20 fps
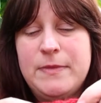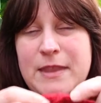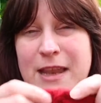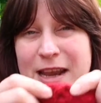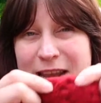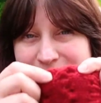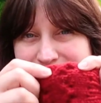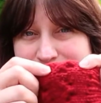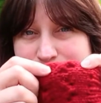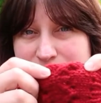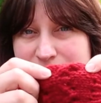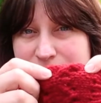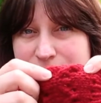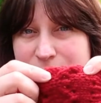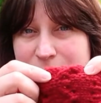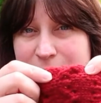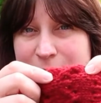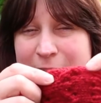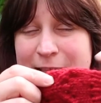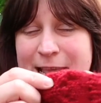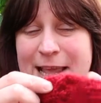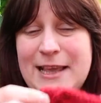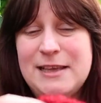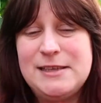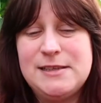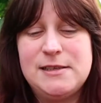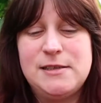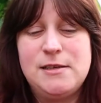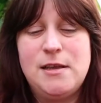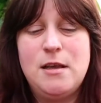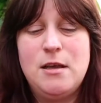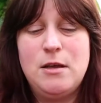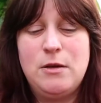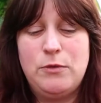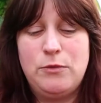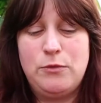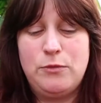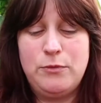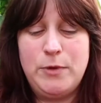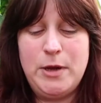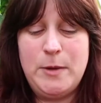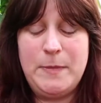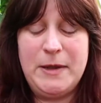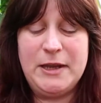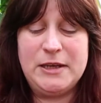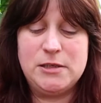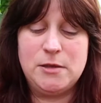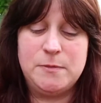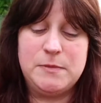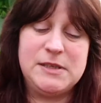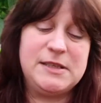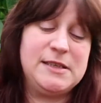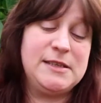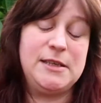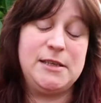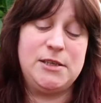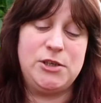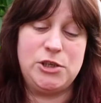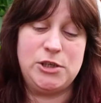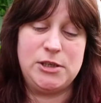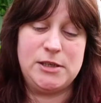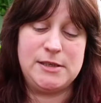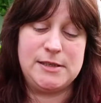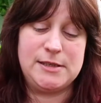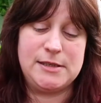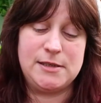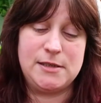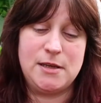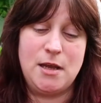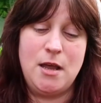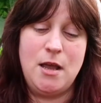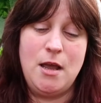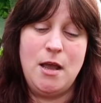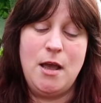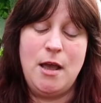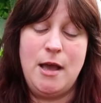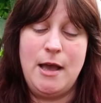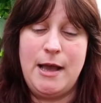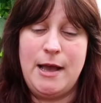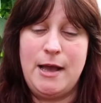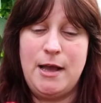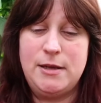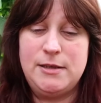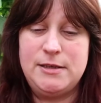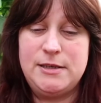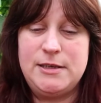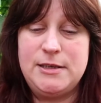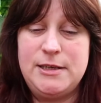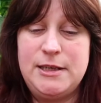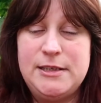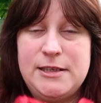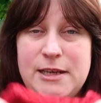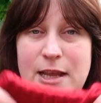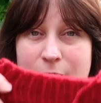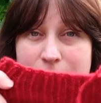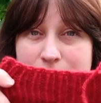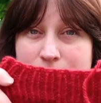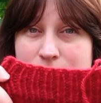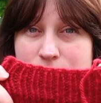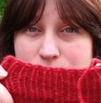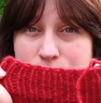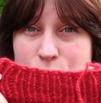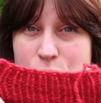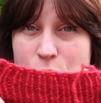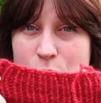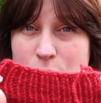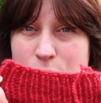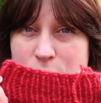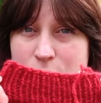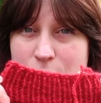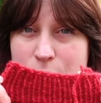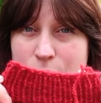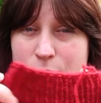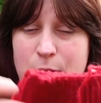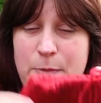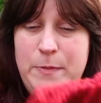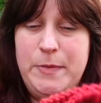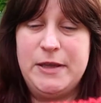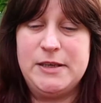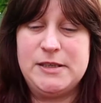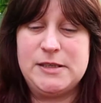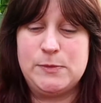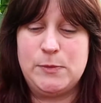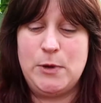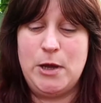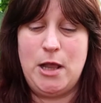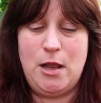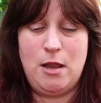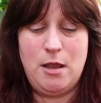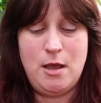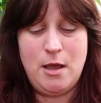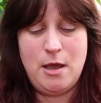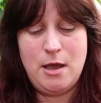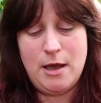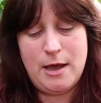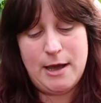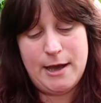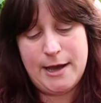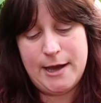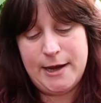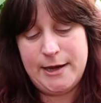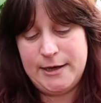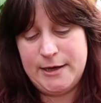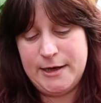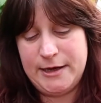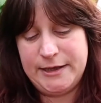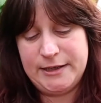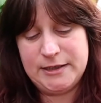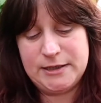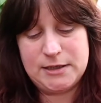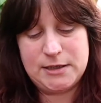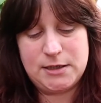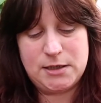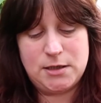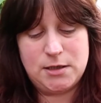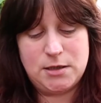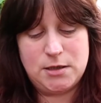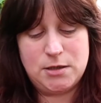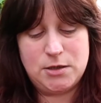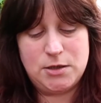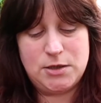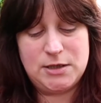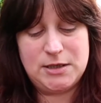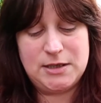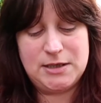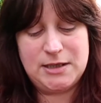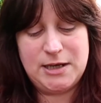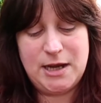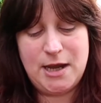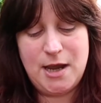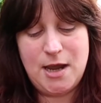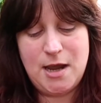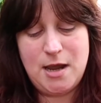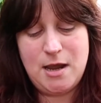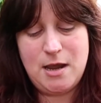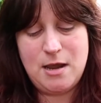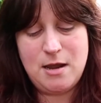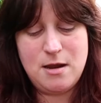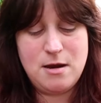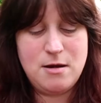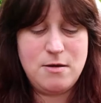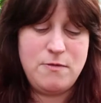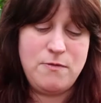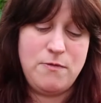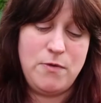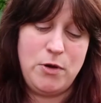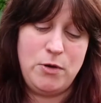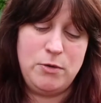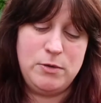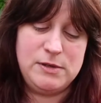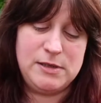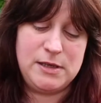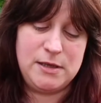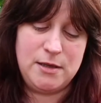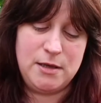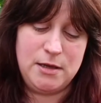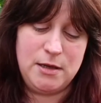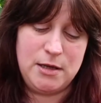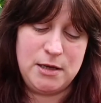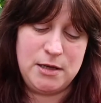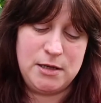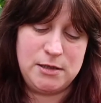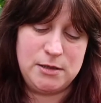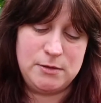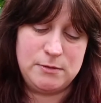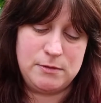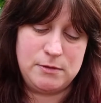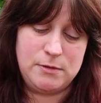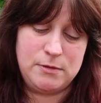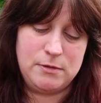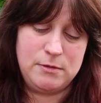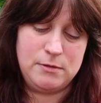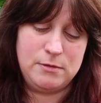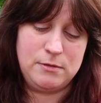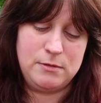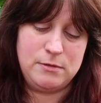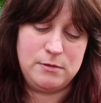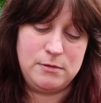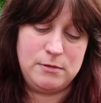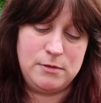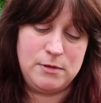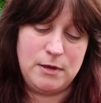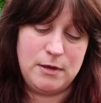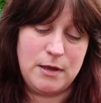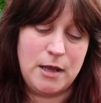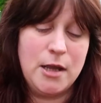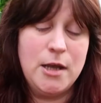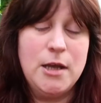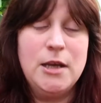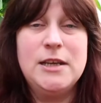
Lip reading: the last bit of the lace, re-picked up the stitches and knit a shorter rib as well. I knit 10 rows, I think it is. 1, 2, 3, yeah.